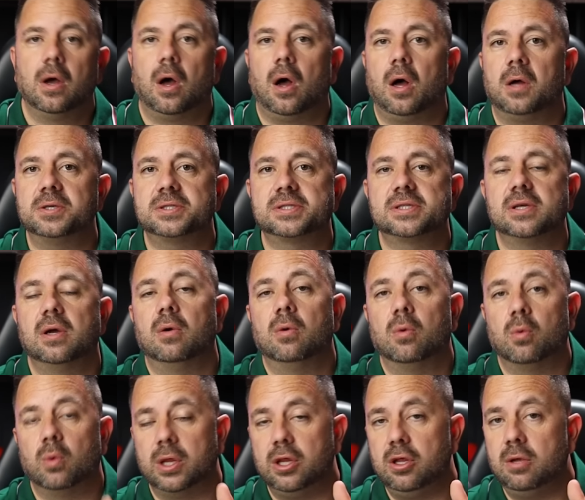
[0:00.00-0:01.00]
Also,
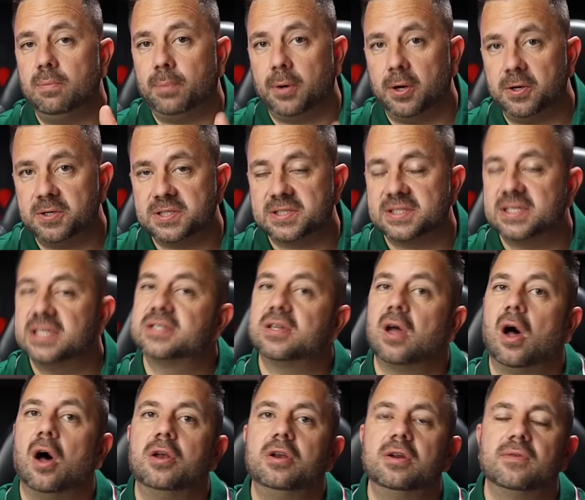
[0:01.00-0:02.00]
when you purchase this
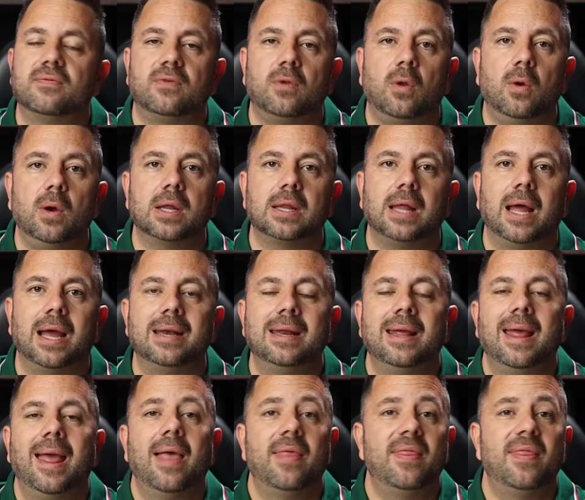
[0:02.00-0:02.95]
on your flooring line,